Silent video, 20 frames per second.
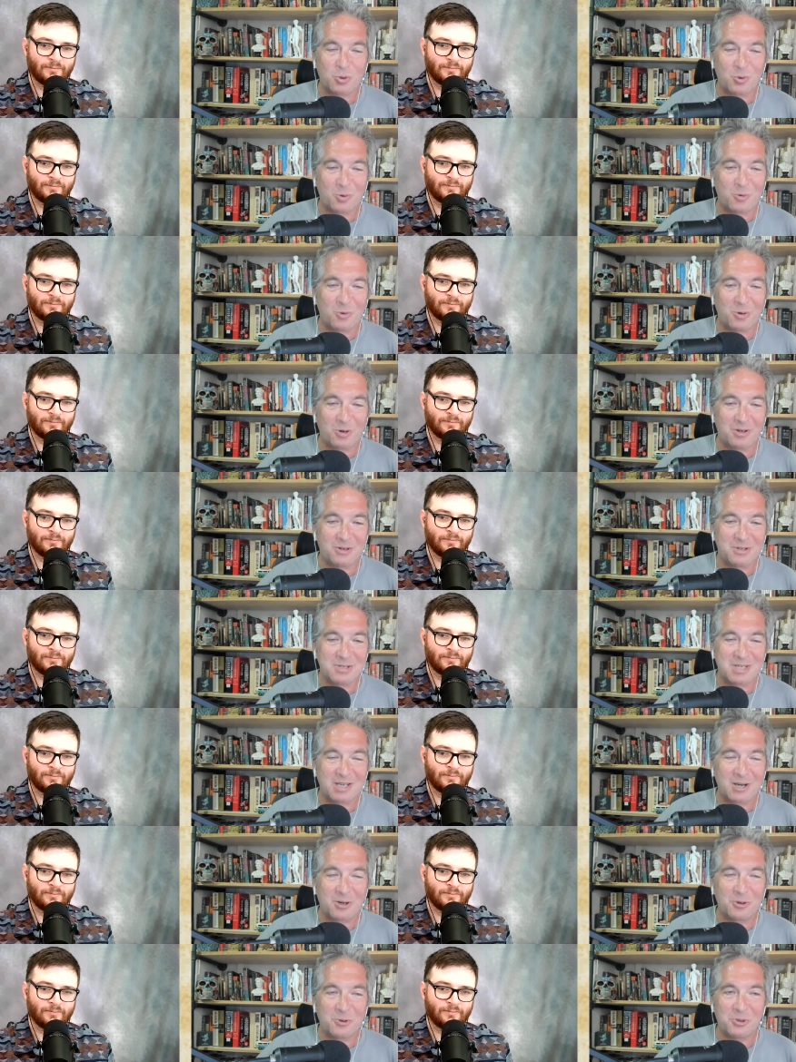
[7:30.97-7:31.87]
Speaker 1: or
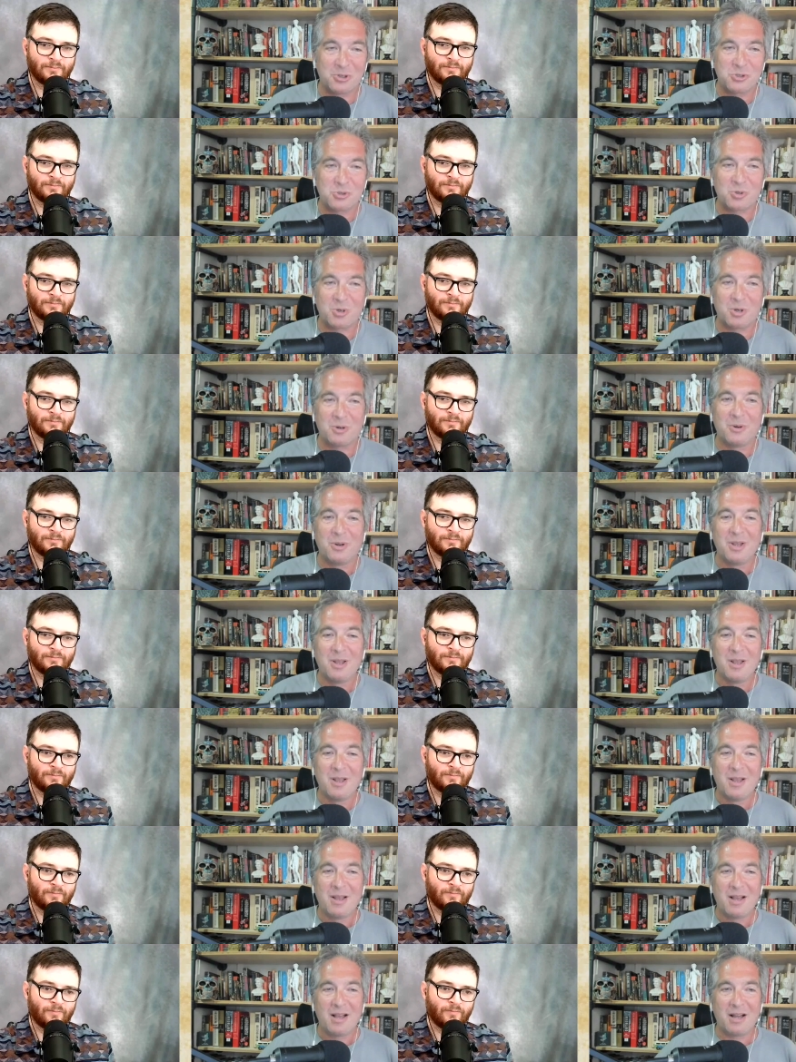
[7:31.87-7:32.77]
entirely true.
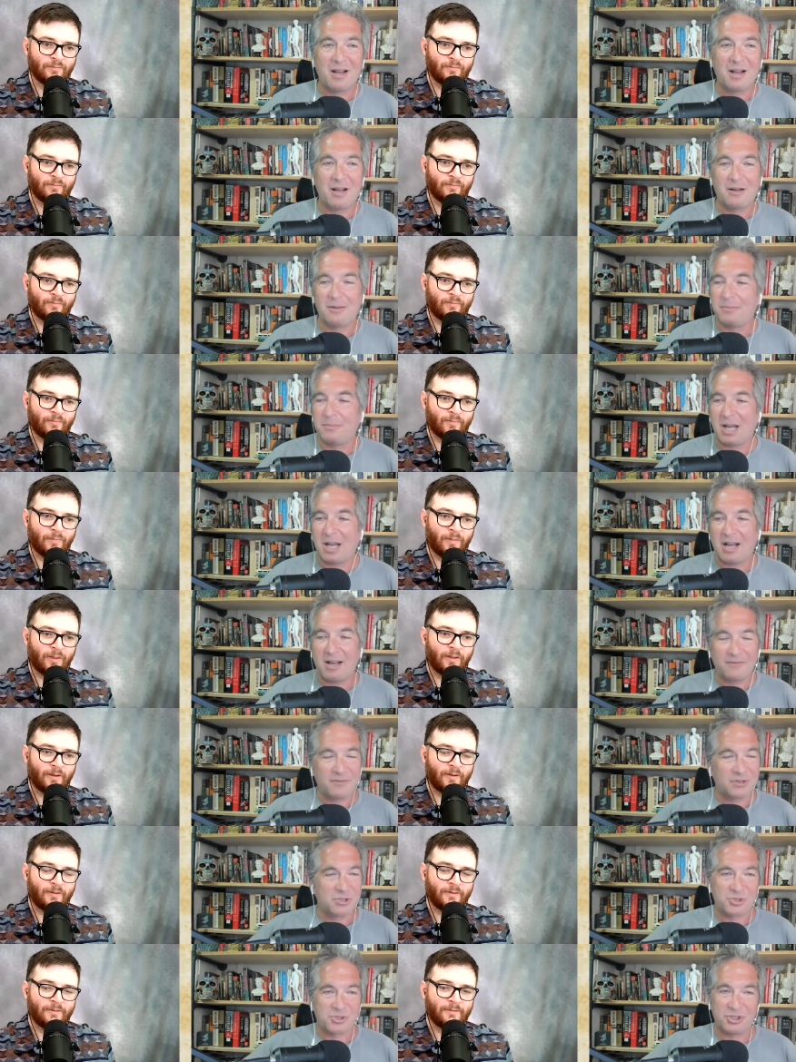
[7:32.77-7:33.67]
Um,
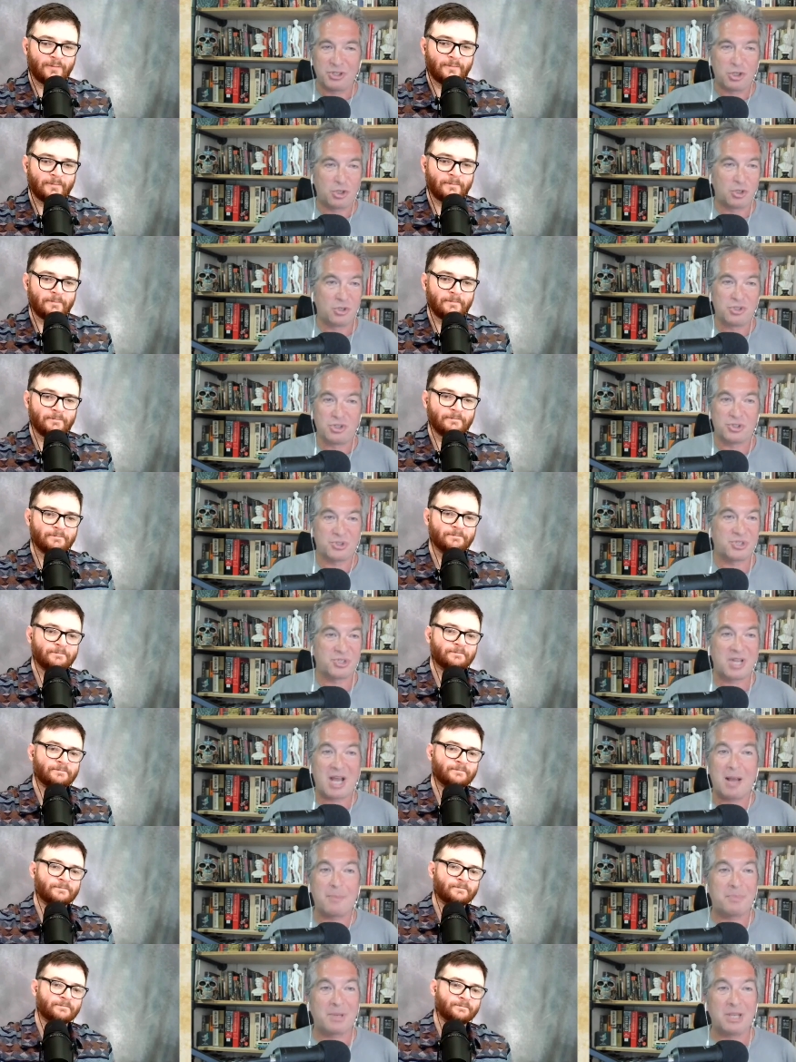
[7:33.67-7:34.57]
obviously, you could just
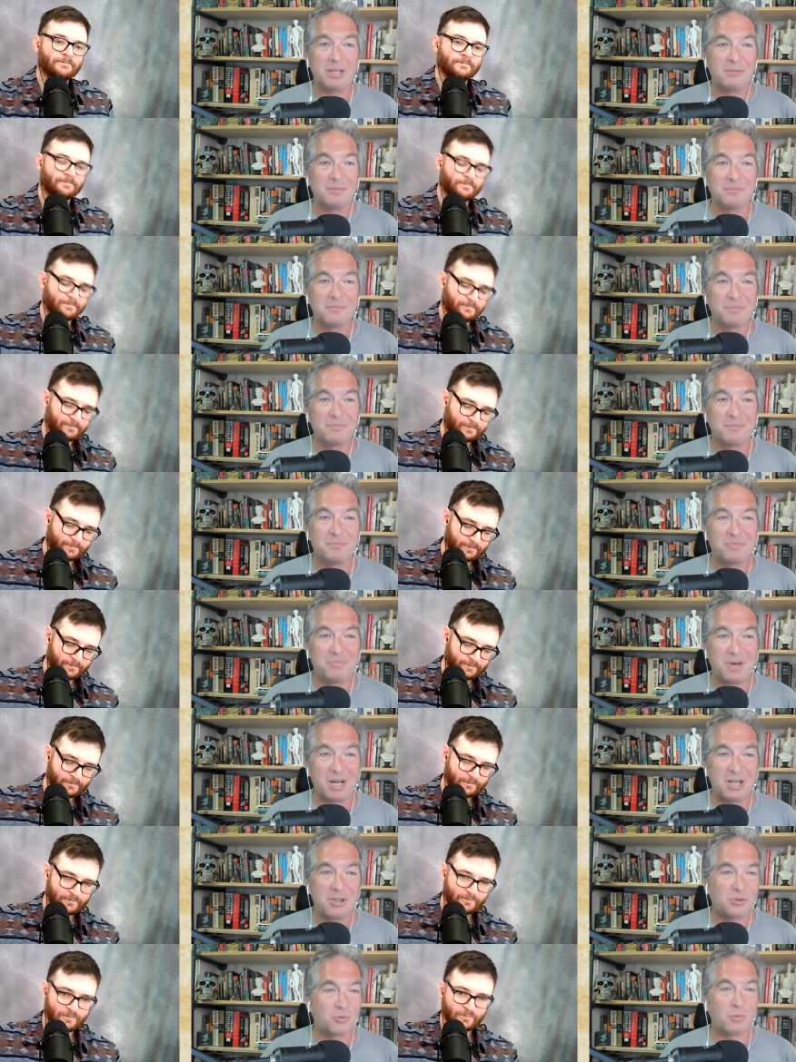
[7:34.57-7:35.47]
stop it
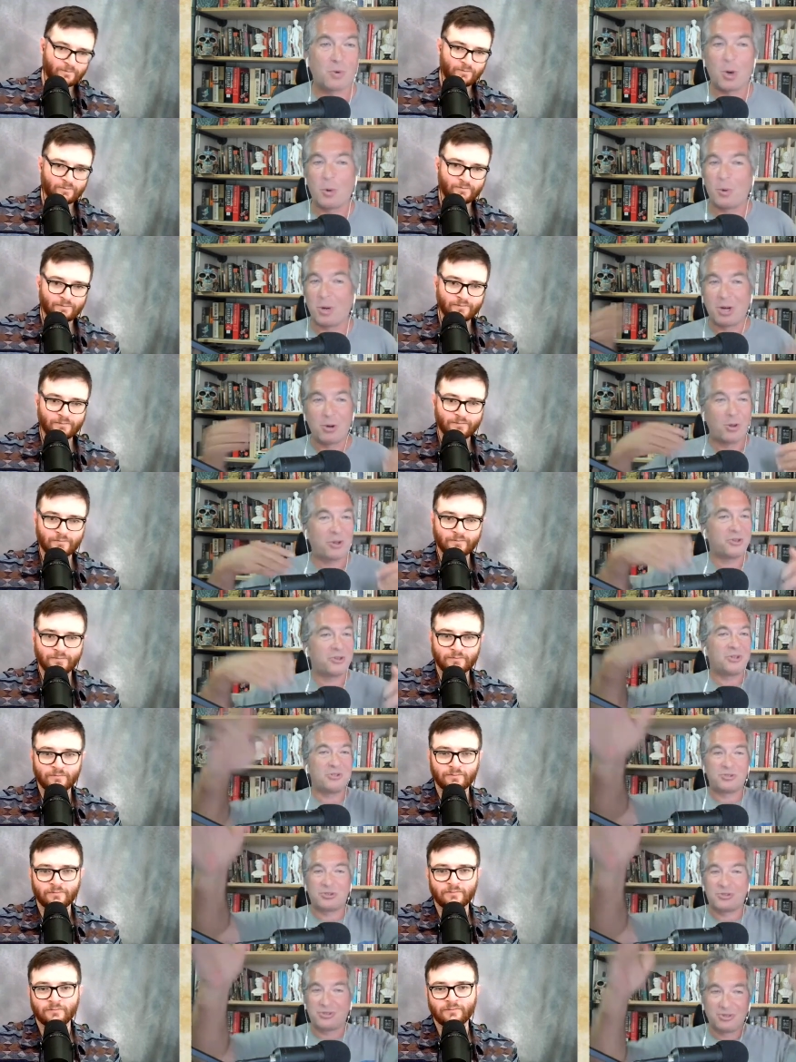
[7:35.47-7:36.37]
by throwing all
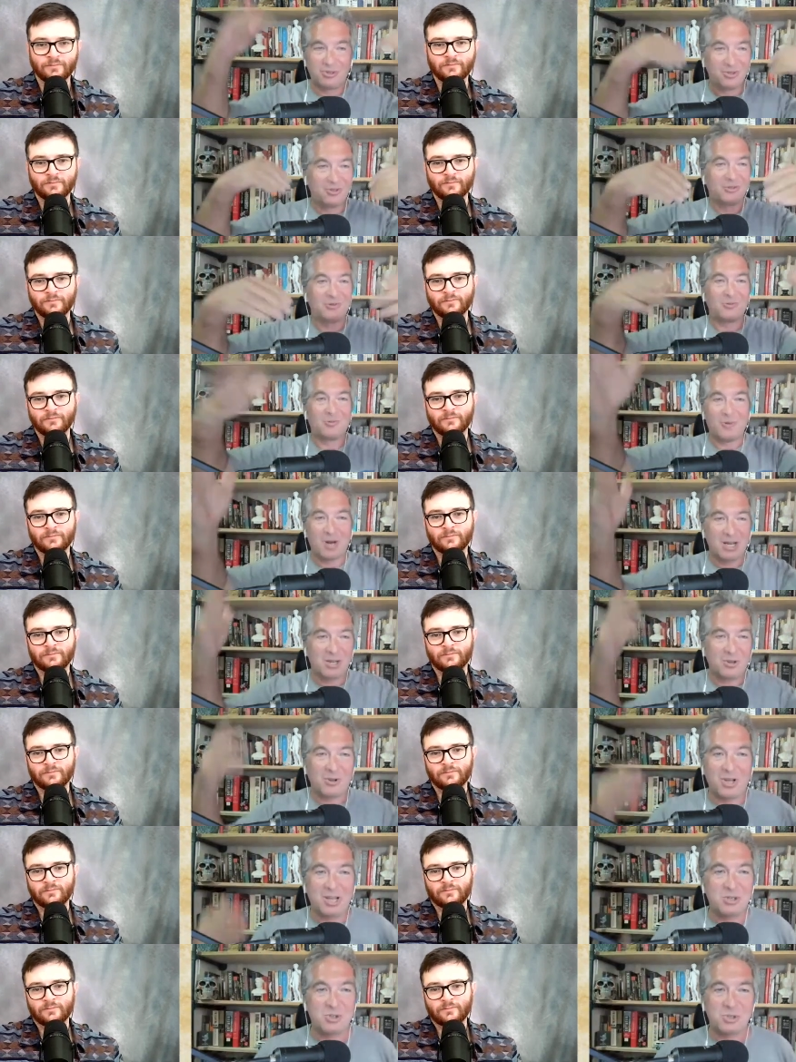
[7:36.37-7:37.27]
these
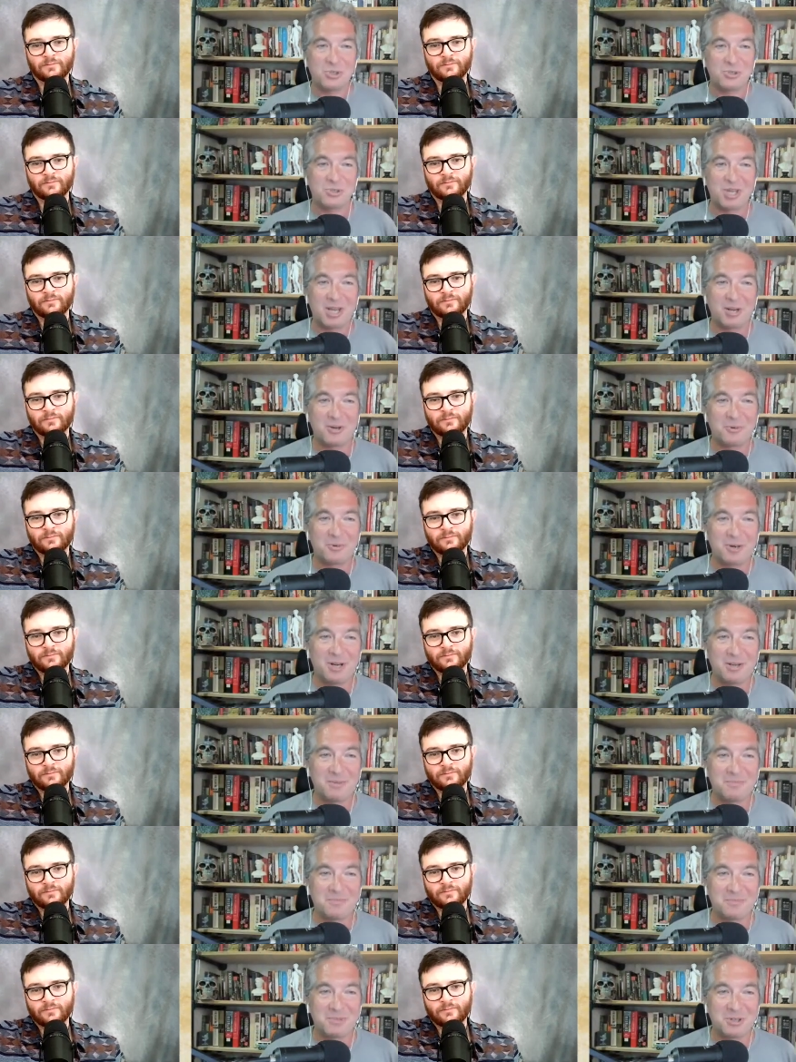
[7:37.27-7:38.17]
regulations at it,
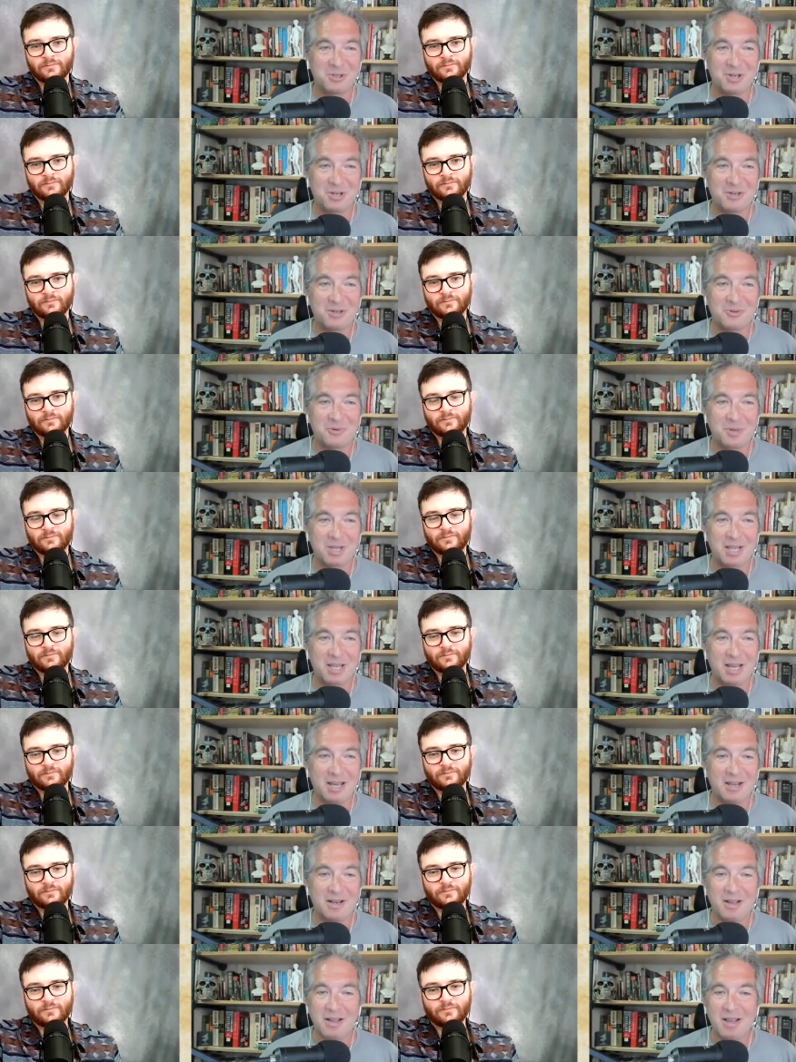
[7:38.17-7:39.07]
right? But you're not doing
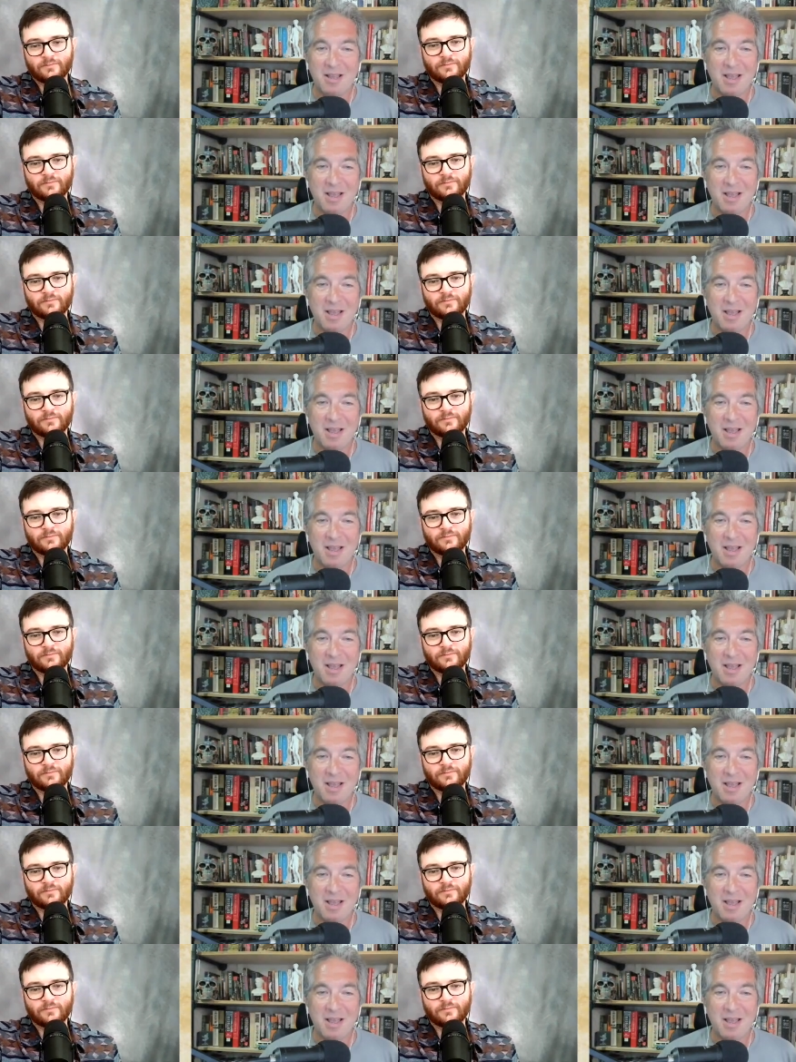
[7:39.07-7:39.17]
that.